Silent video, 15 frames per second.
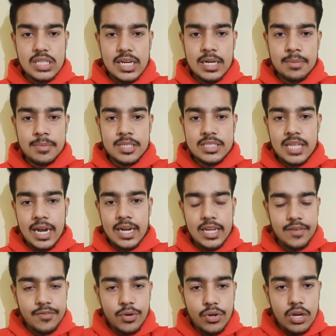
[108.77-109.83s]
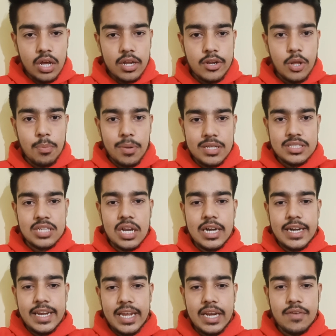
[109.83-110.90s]
It means that if you turn your
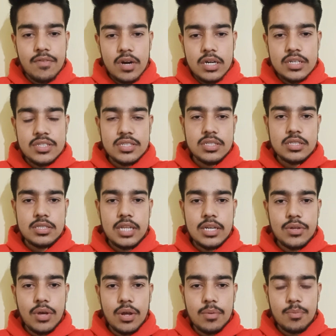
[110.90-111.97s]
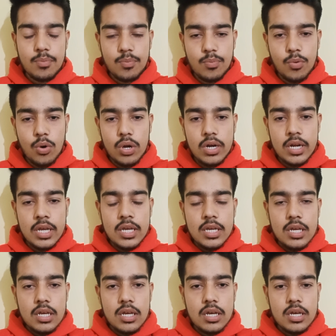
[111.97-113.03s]
personality inwards, that you are more
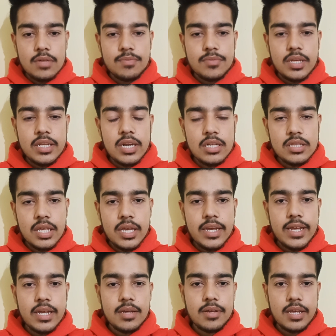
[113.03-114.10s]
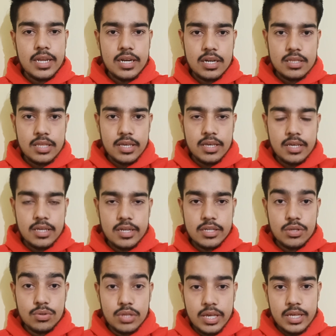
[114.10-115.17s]
inner thinking,
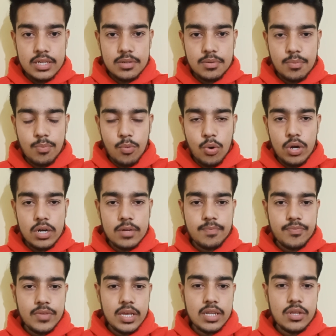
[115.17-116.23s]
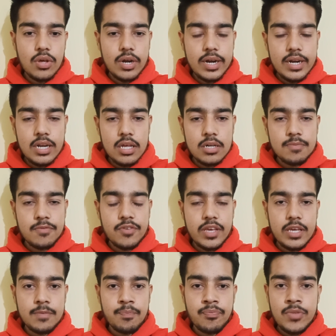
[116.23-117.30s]
you think more in your inner
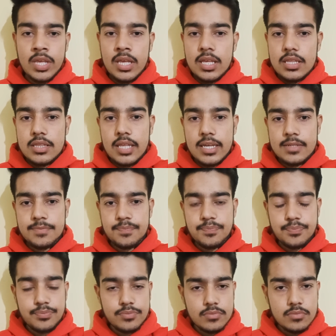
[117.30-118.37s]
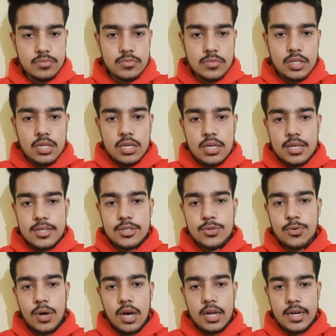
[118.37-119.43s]
way, then
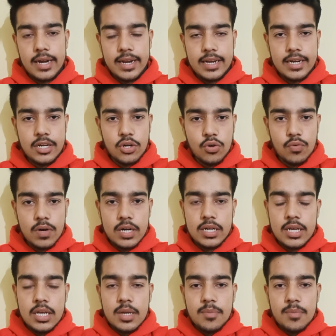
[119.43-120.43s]
you are an introvert.